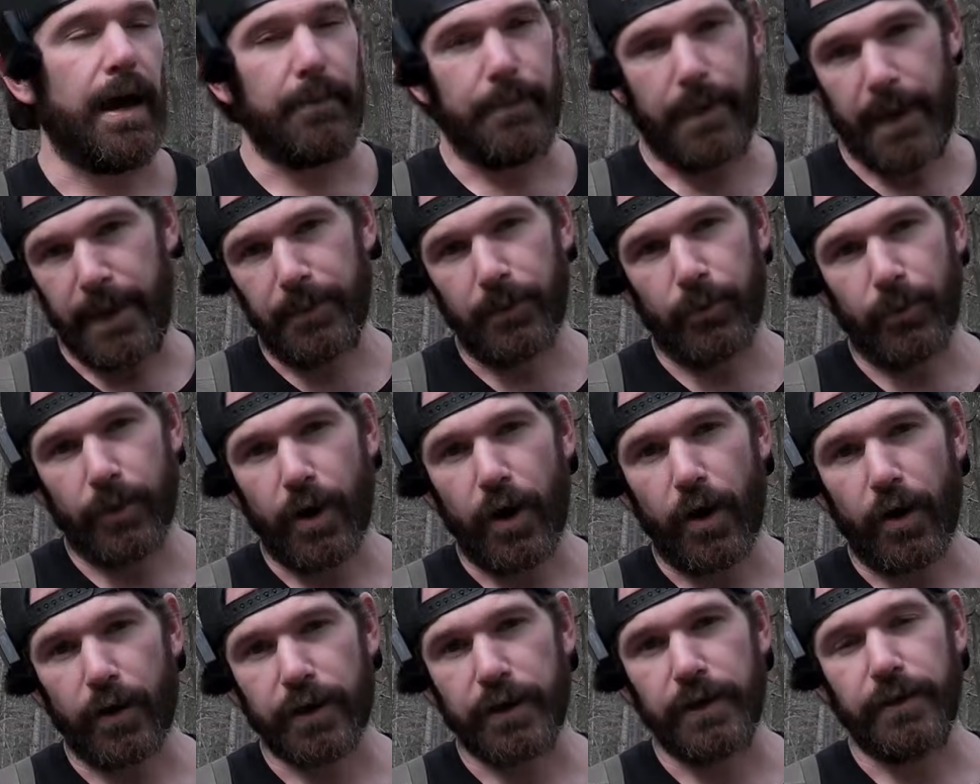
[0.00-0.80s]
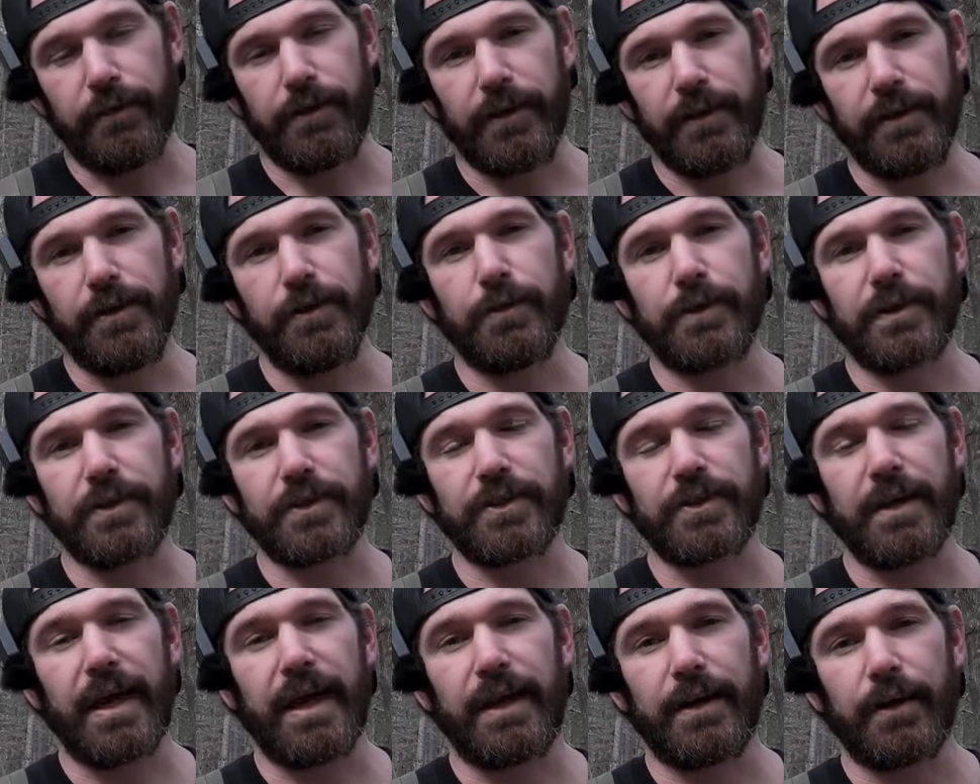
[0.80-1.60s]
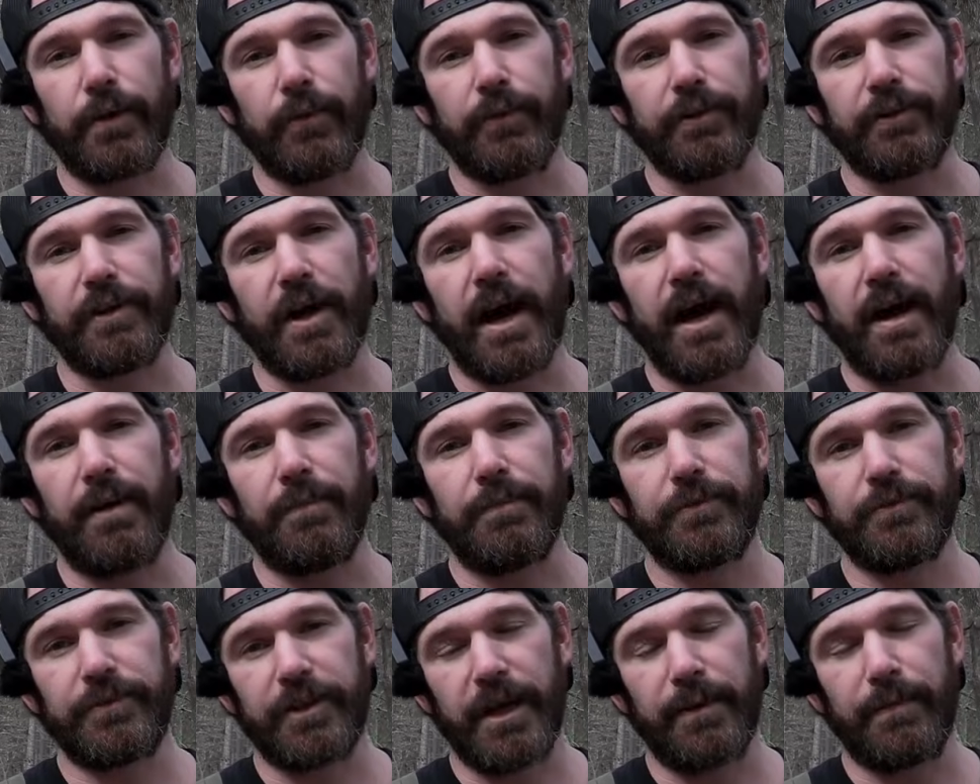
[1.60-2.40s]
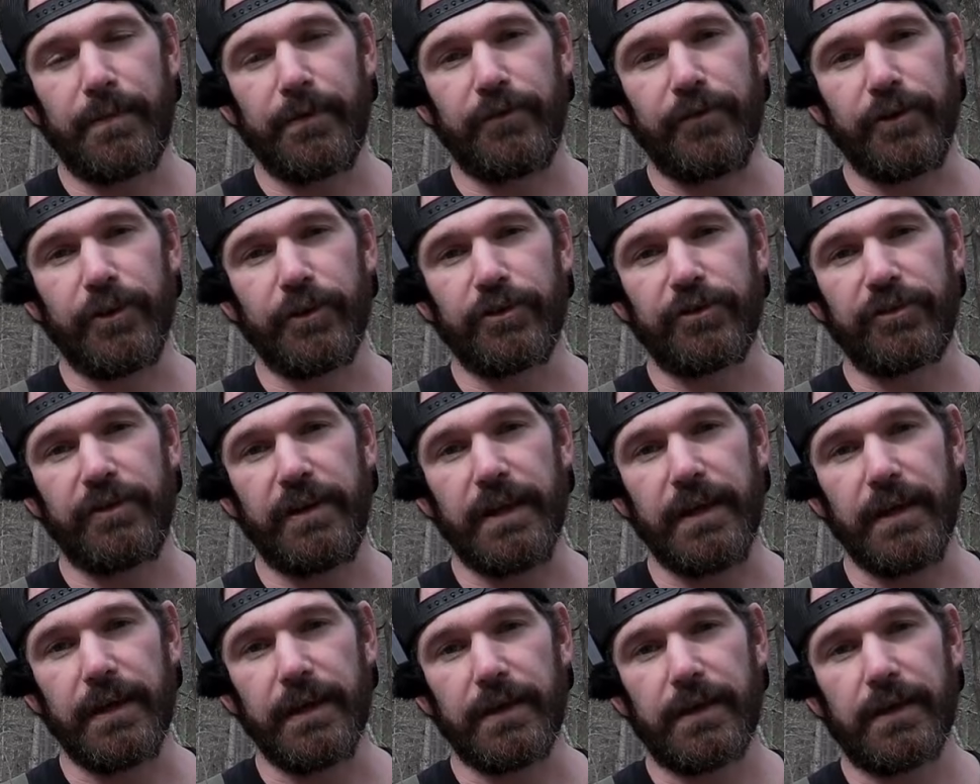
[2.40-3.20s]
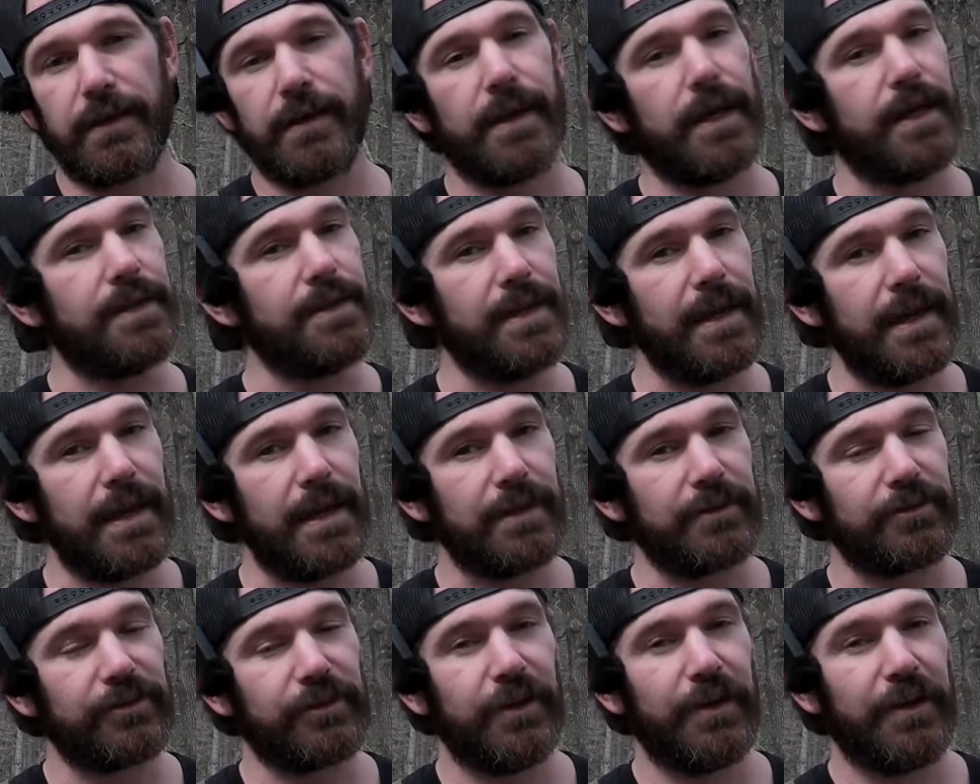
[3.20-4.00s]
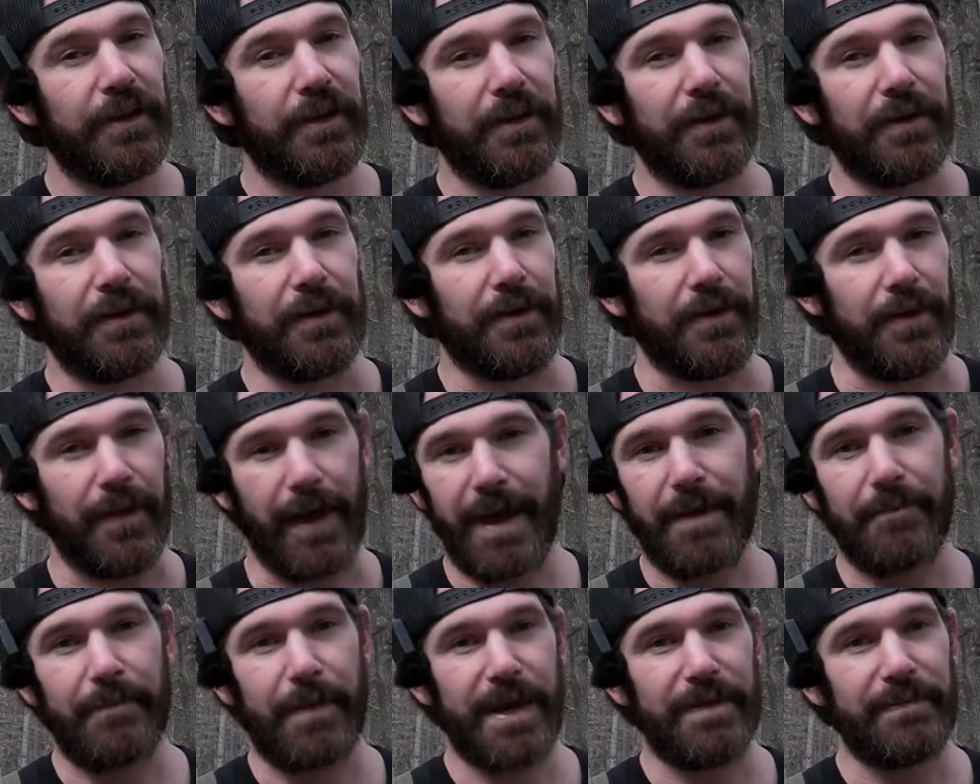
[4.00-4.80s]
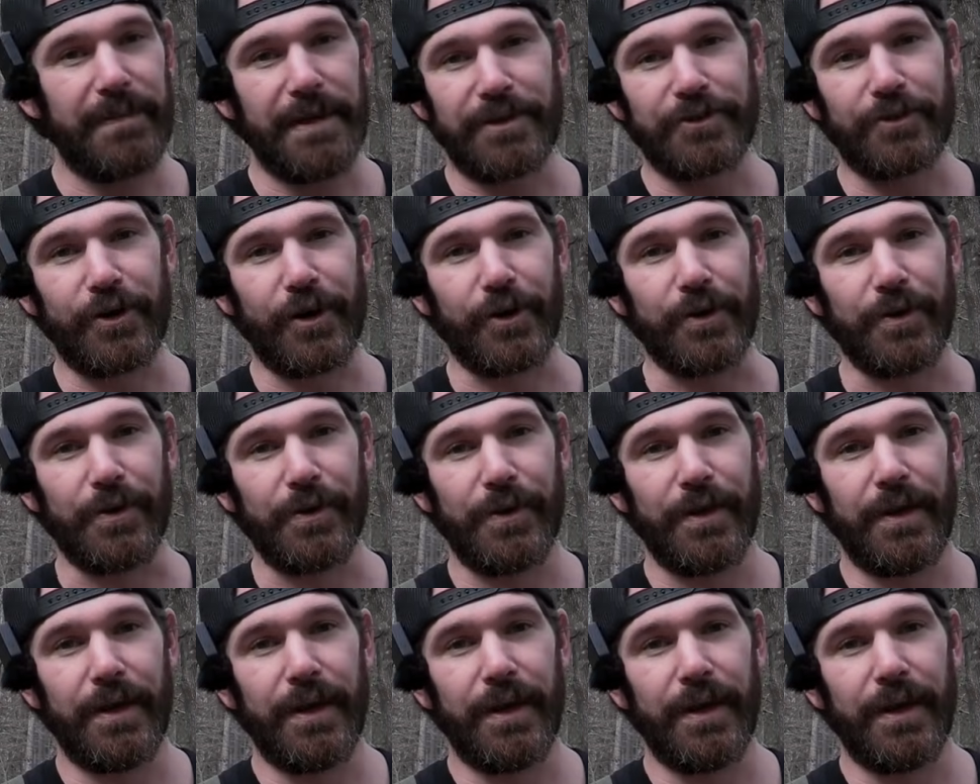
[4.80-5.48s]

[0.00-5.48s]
People would argue that you can stand on the top step of your stick, and yes, that may be true,